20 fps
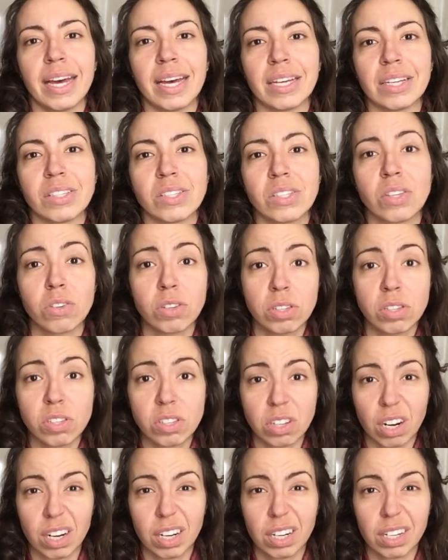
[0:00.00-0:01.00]
So to
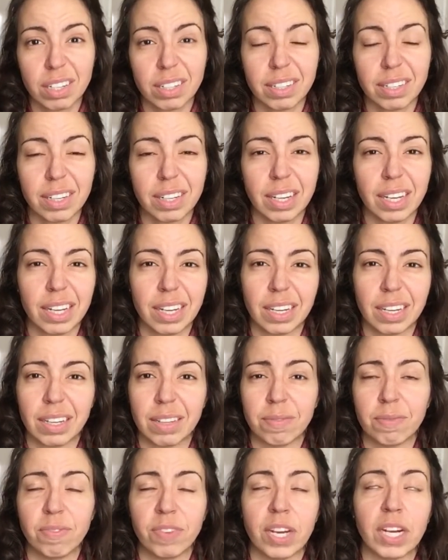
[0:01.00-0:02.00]
start, a
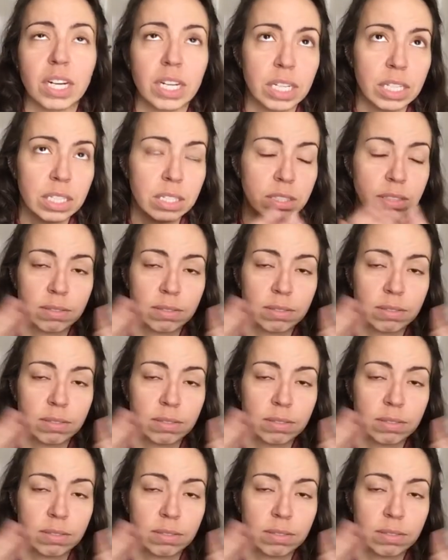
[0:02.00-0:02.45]
very